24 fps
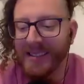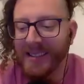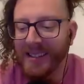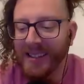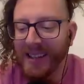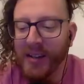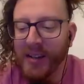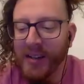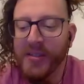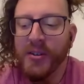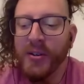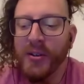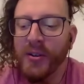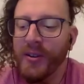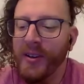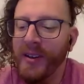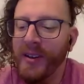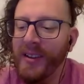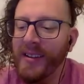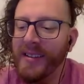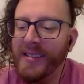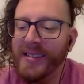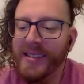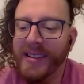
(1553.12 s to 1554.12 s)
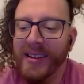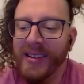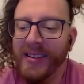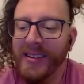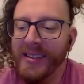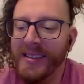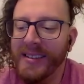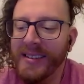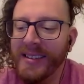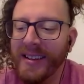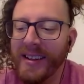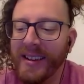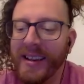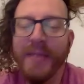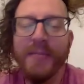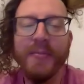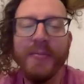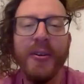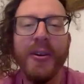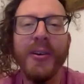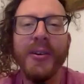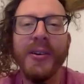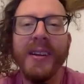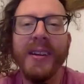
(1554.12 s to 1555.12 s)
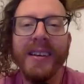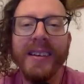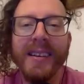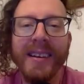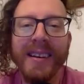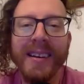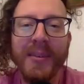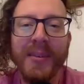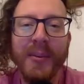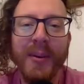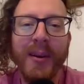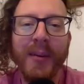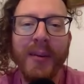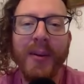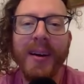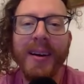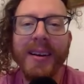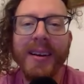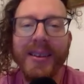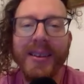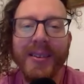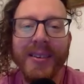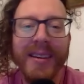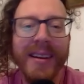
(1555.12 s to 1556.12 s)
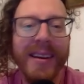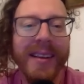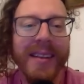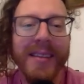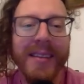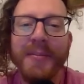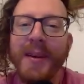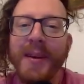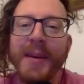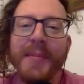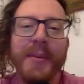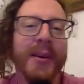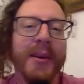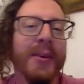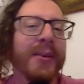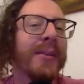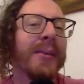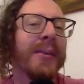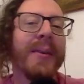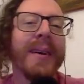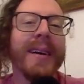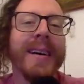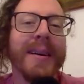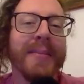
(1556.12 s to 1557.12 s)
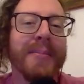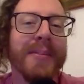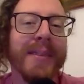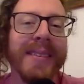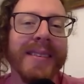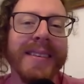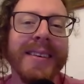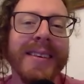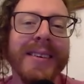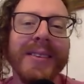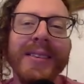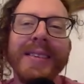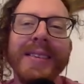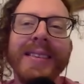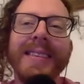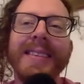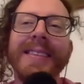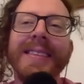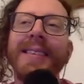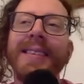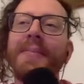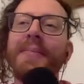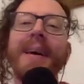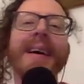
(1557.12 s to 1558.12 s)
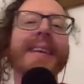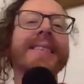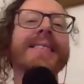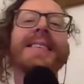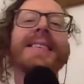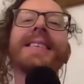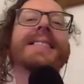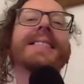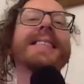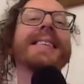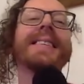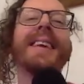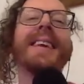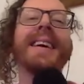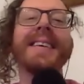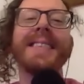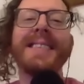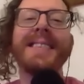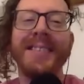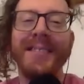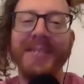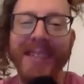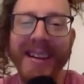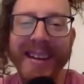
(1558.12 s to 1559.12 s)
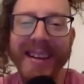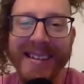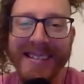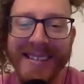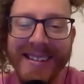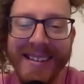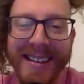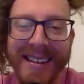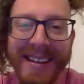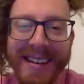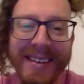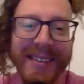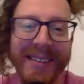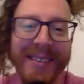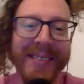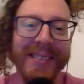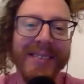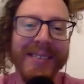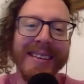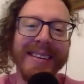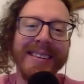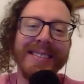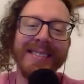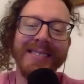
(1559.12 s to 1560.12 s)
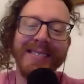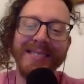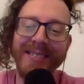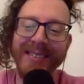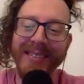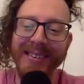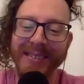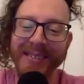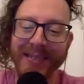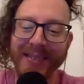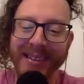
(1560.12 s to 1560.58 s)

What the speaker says: a story that is going to keep rolling in one way or another, maybe all the way up until the Manchester Test of next year when